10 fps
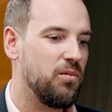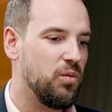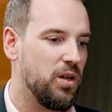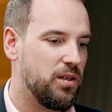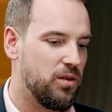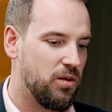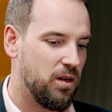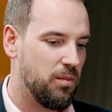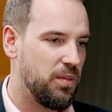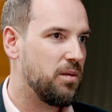We wanted to
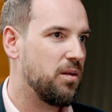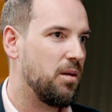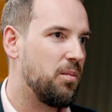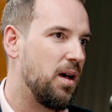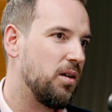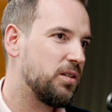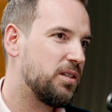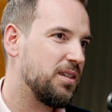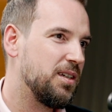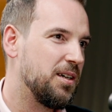talk a bit
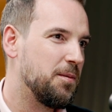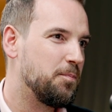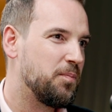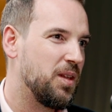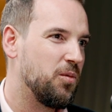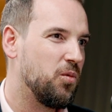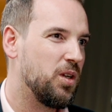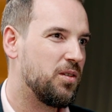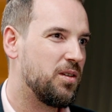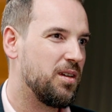about um,
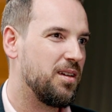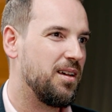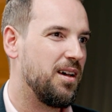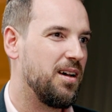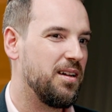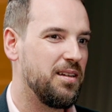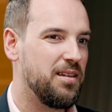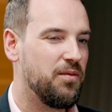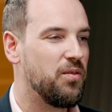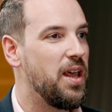what are the
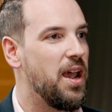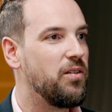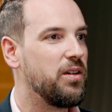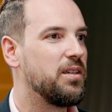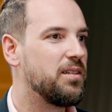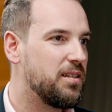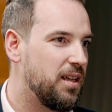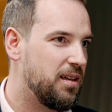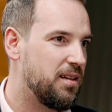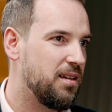different areas
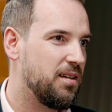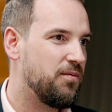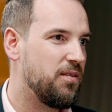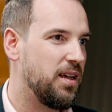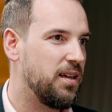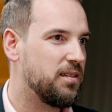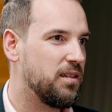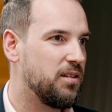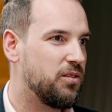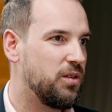that the finance
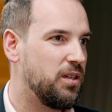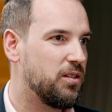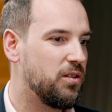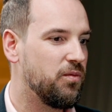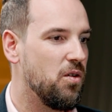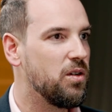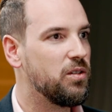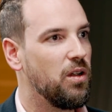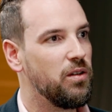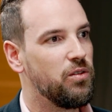industry needs to
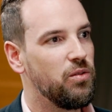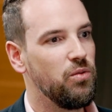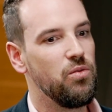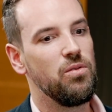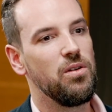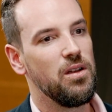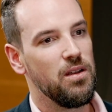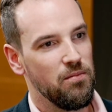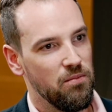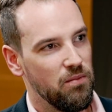focus on to,
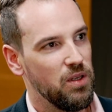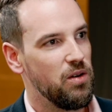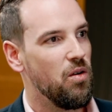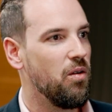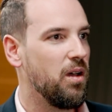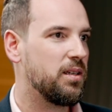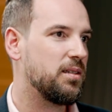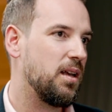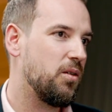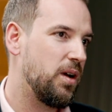you know,
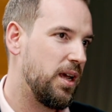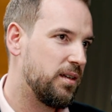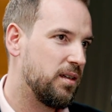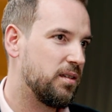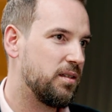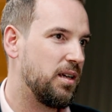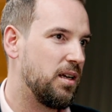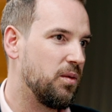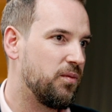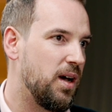accelerate
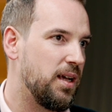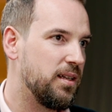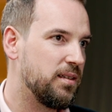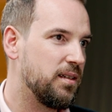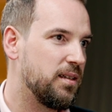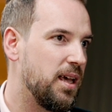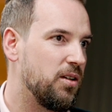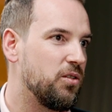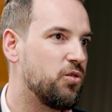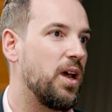sustainable finance and get
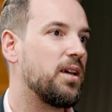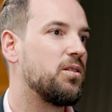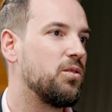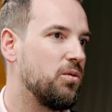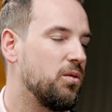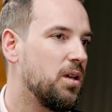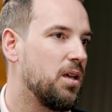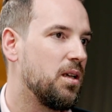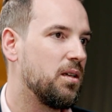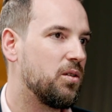on track to
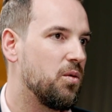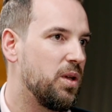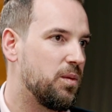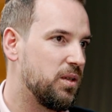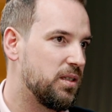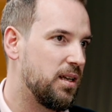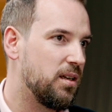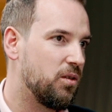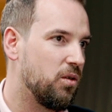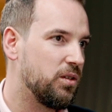the commitments and
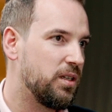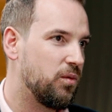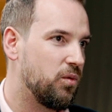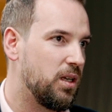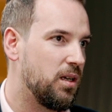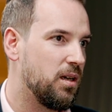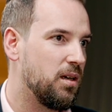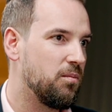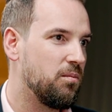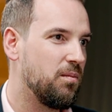the goals that we, um,